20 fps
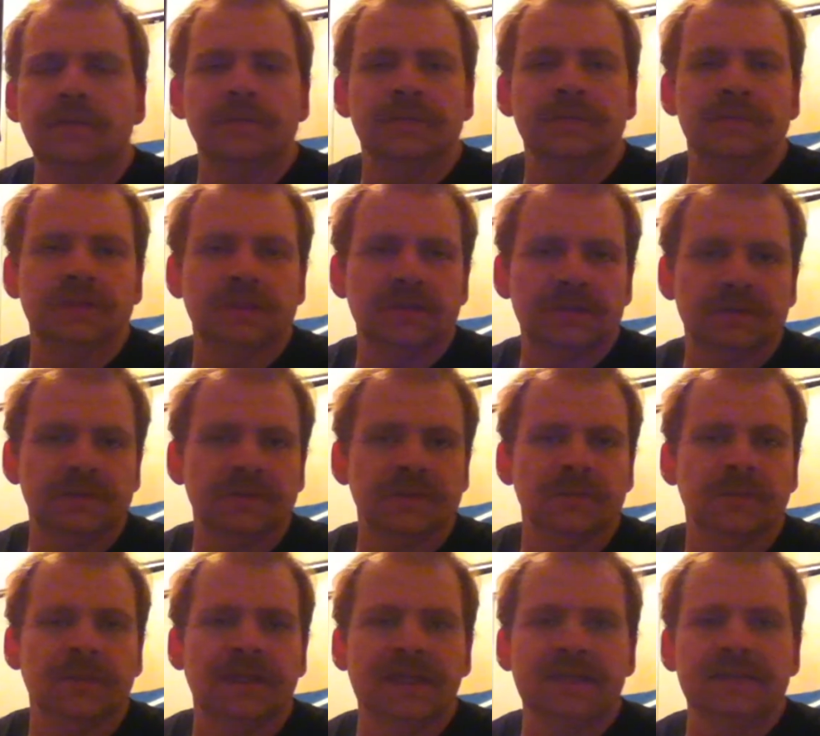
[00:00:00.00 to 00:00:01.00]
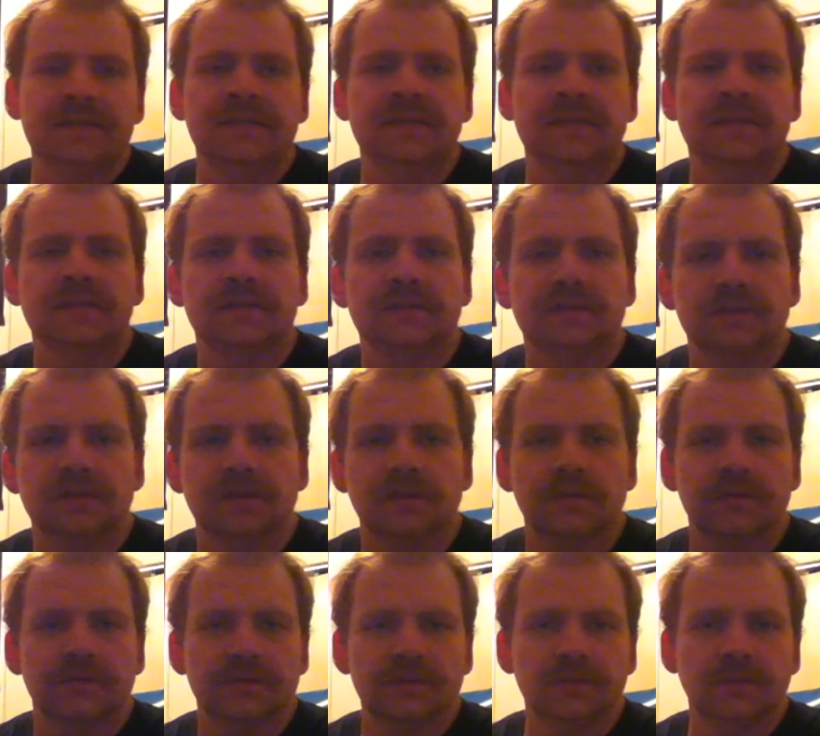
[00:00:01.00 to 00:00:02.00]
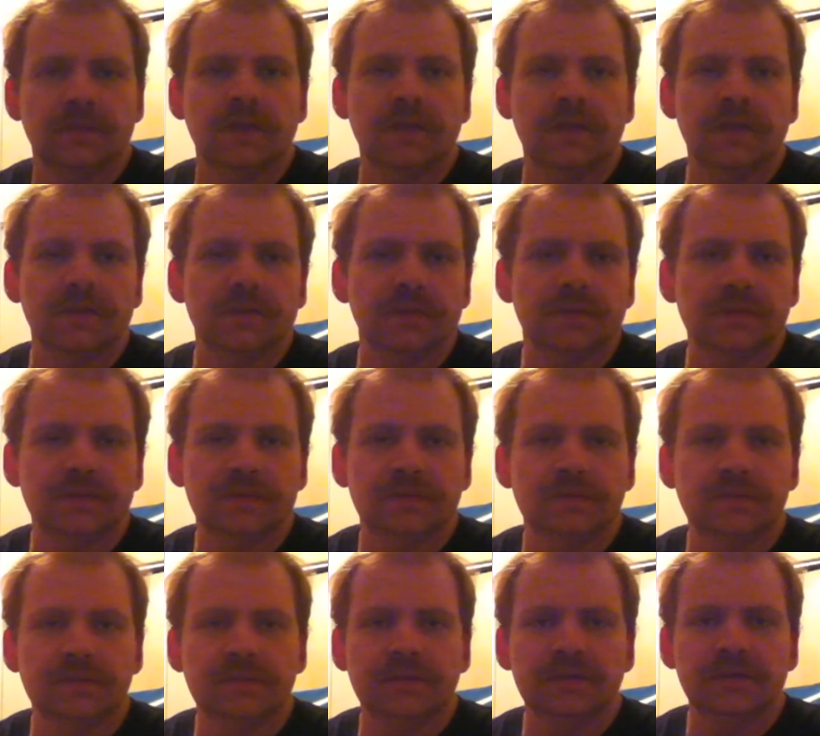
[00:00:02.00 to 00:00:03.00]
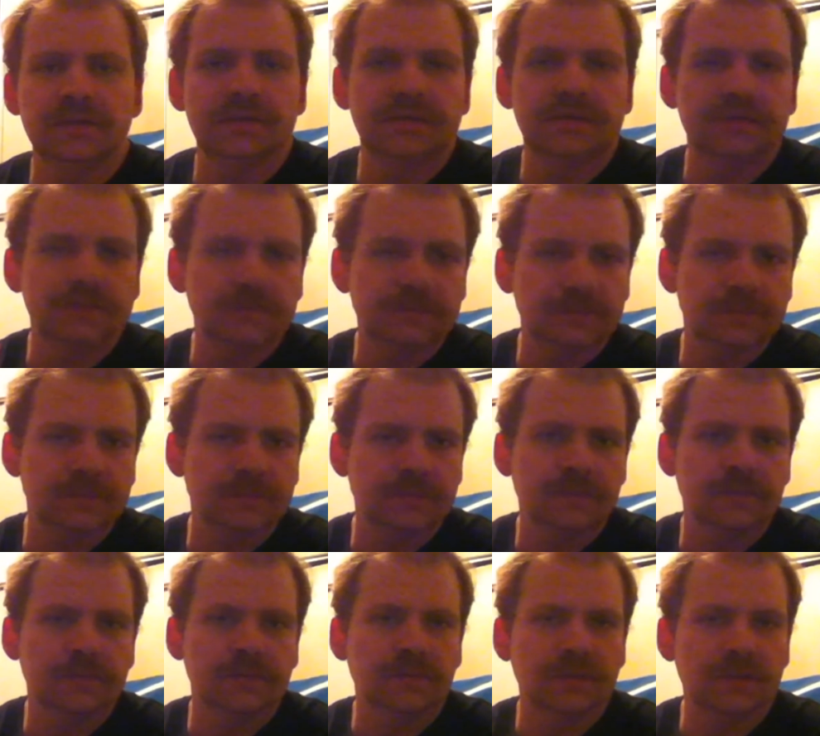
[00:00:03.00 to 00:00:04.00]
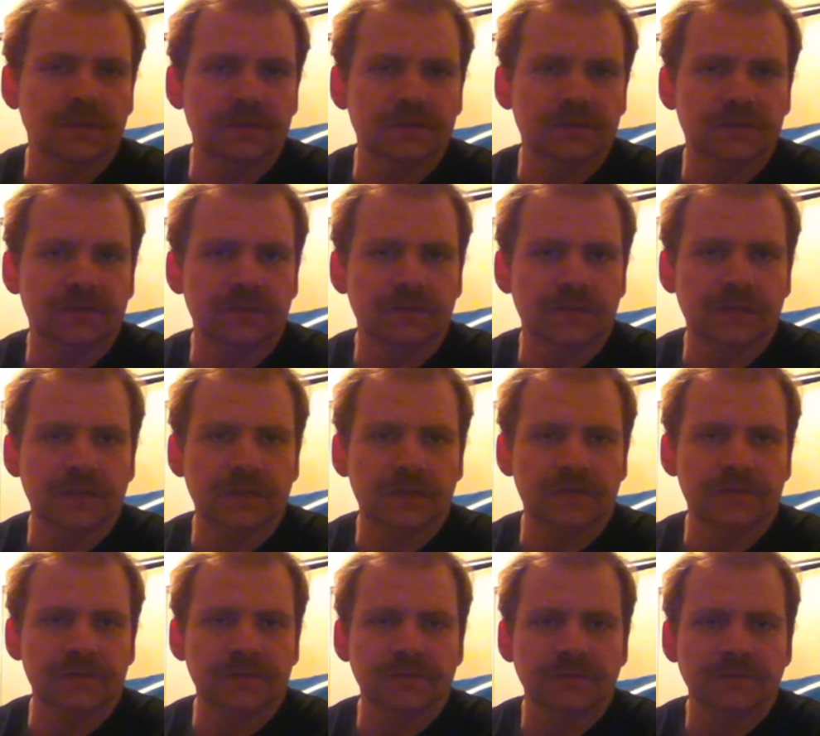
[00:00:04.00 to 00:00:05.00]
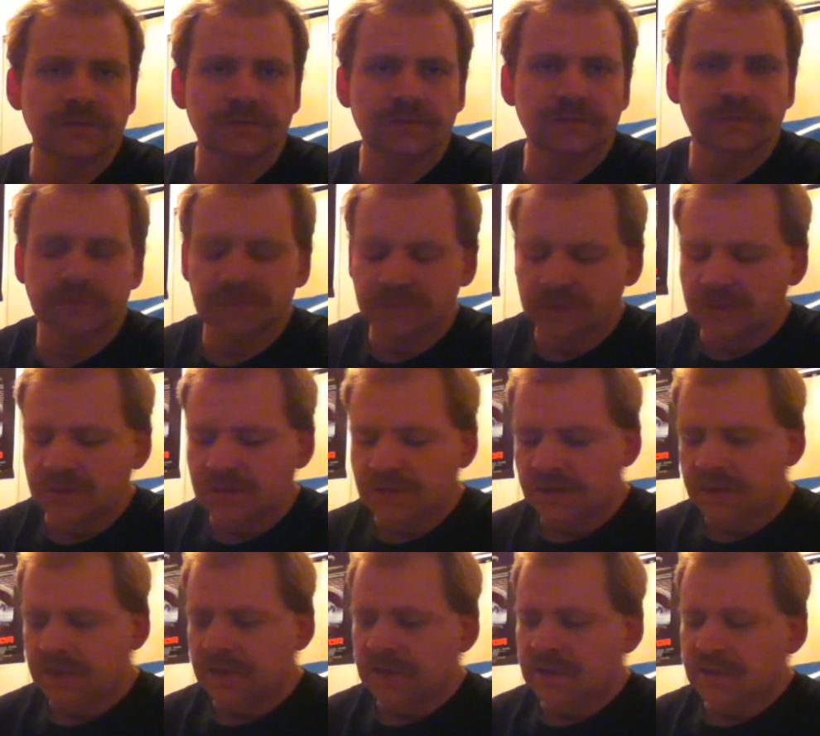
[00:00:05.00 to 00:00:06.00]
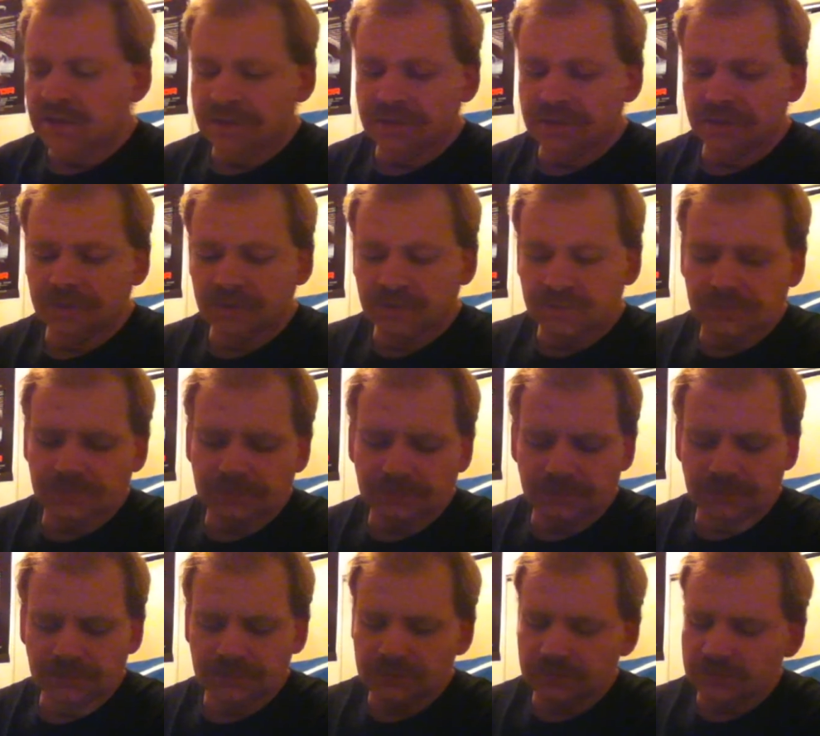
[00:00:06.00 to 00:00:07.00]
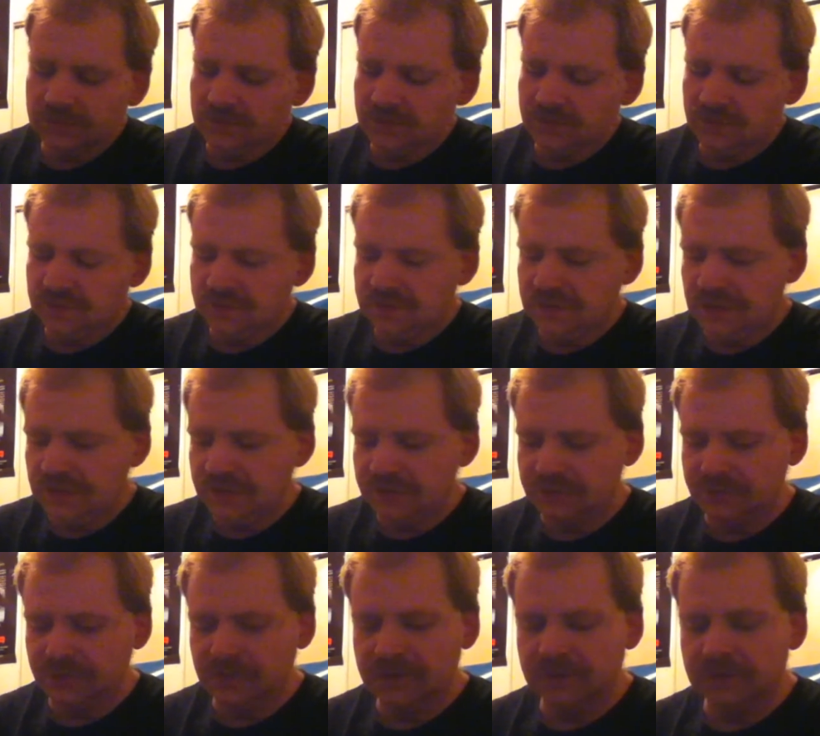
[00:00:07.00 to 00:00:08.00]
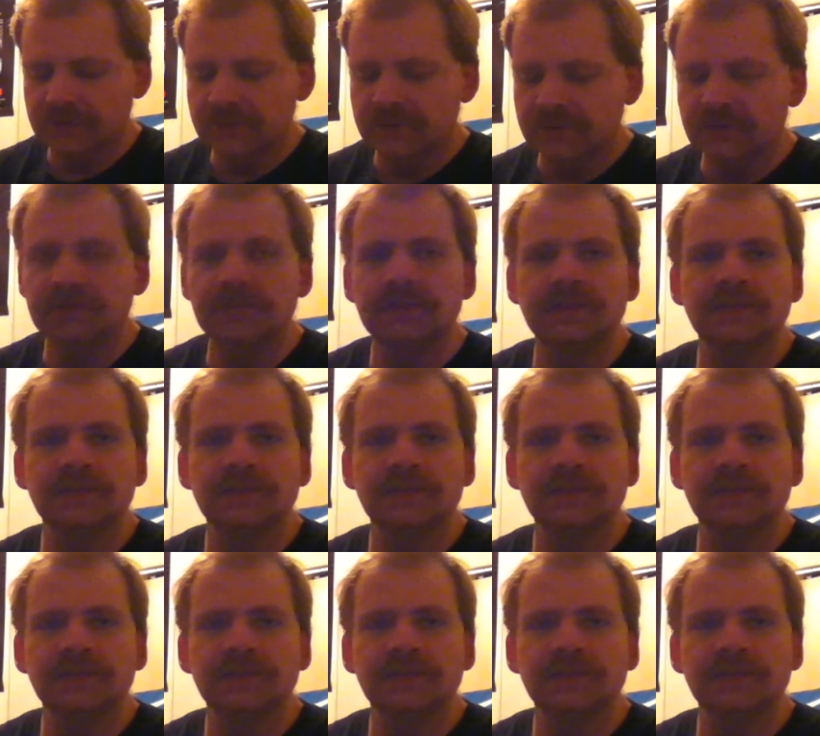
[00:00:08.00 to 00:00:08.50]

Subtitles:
Because of his passing. So, Gene Wilder, rest in peace. We love you, Gene Wilder. And, so these are the titles right here.